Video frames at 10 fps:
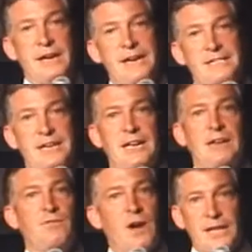He said
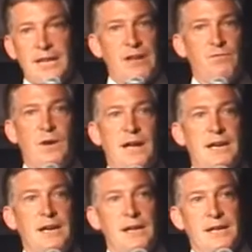he fought that
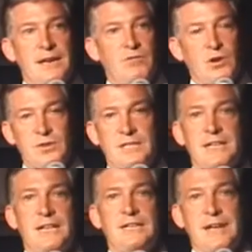fight. He wrote
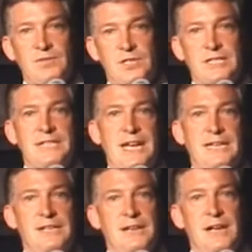dissent after dissent.